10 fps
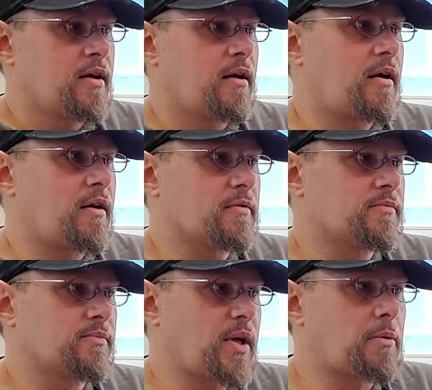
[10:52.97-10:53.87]

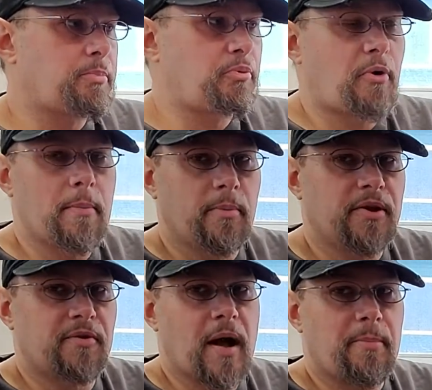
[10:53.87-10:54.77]
Uh, that'll
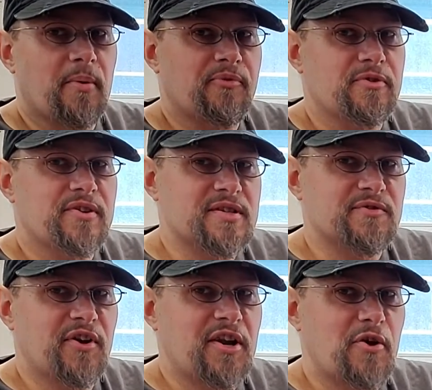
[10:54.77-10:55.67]
probably wrap it up for this
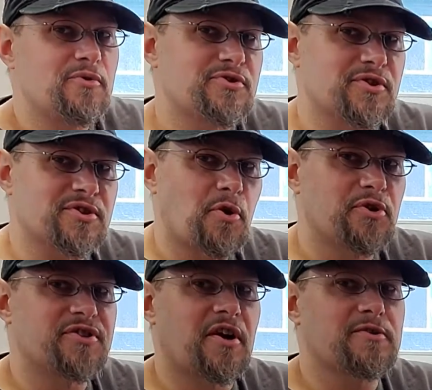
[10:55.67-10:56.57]
video. So this
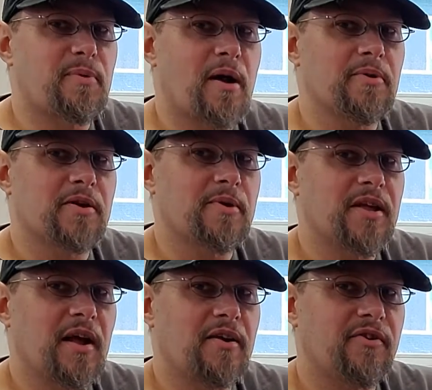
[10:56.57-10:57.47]
cold start's probably going to be
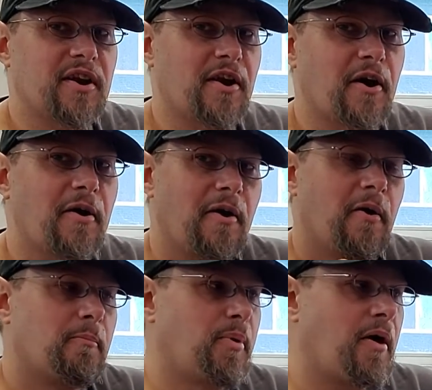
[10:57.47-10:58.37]
the end of it here.
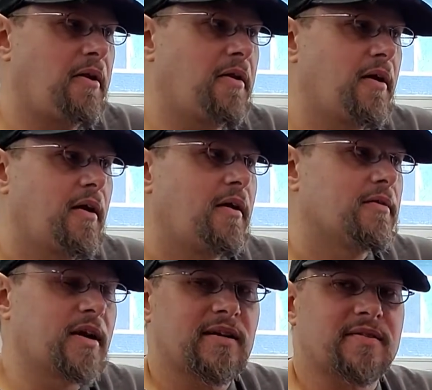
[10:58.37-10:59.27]
But
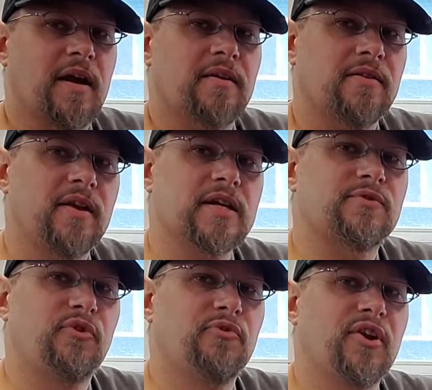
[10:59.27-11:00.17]
like I said, in the next
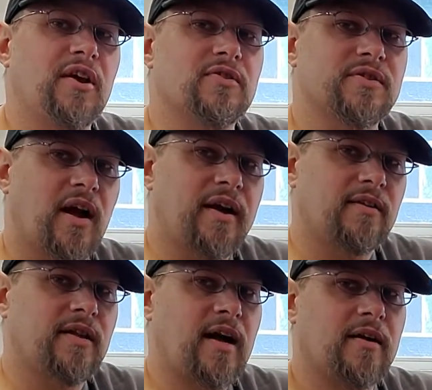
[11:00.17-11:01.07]
few videos, I got a
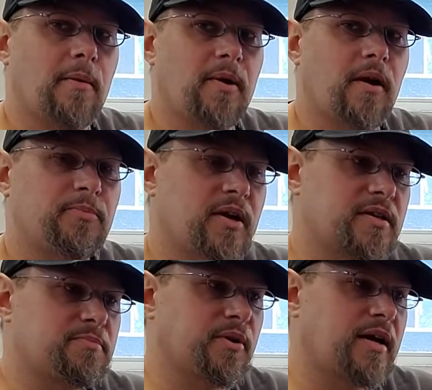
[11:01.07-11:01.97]
lot coming that
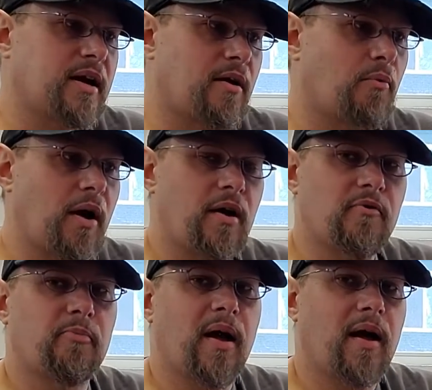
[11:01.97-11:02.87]
explain kind of where
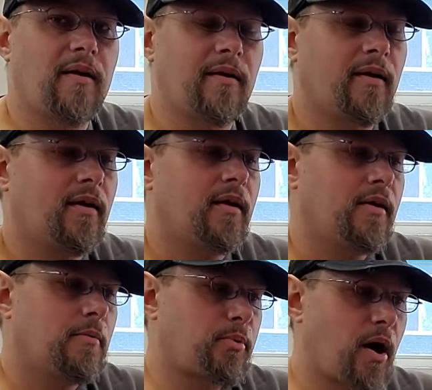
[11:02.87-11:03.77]
I've been,
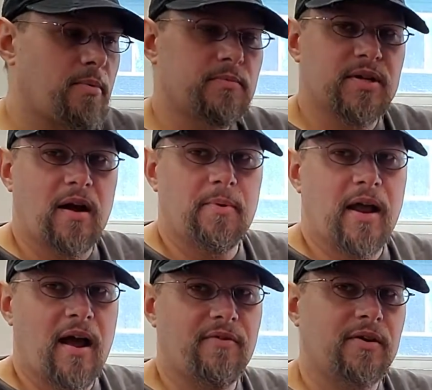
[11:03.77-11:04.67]
problems that I've been
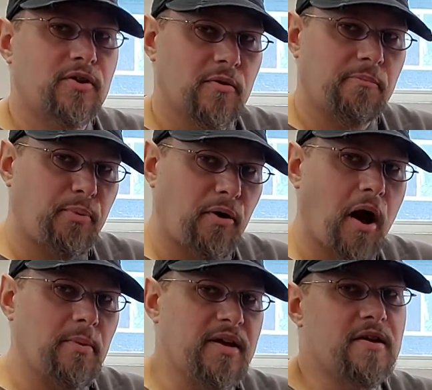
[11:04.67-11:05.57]
having. You
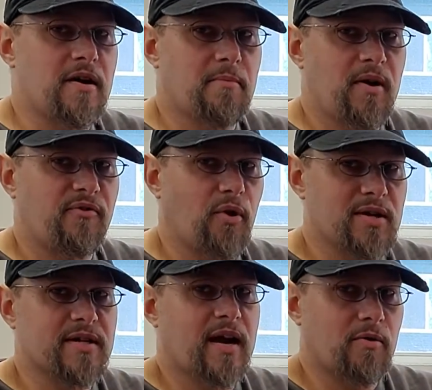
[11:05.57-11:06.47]
probably hear it in my
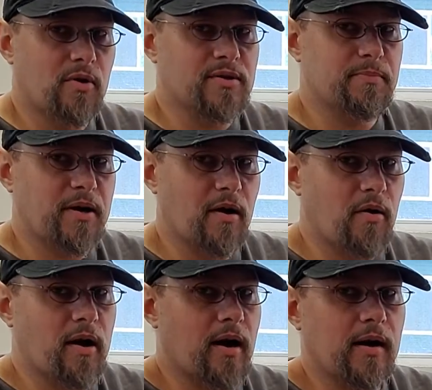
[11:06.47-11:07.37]
voice, kind of what's been
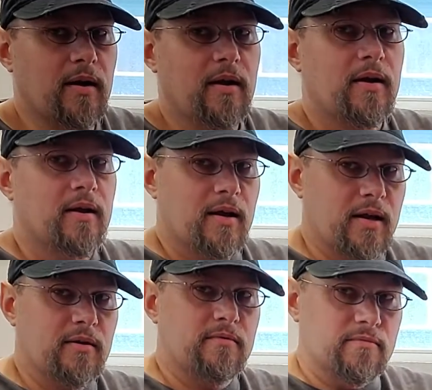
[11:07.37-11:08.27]
going on.
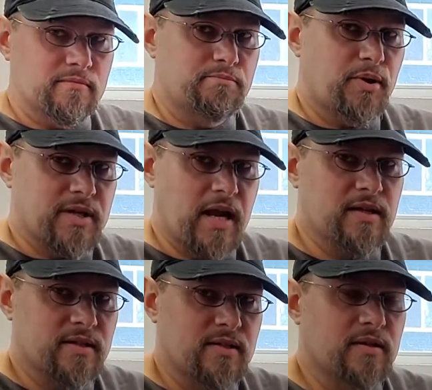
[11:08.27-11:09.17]
It
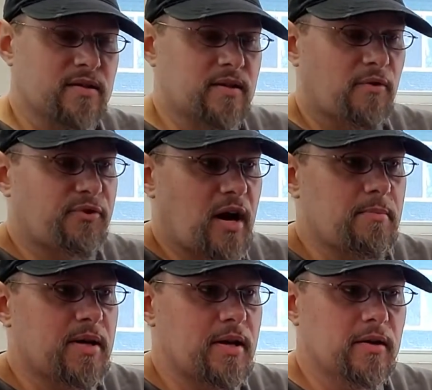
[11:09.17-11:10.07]
pertains to stuff that
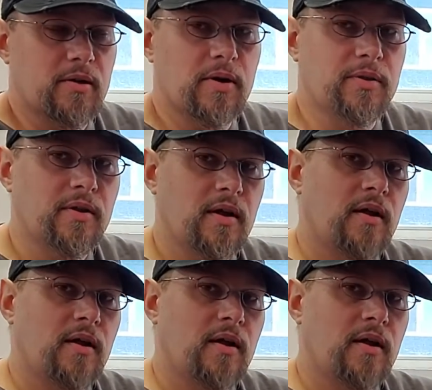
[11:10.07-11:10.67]
I've been dealing with.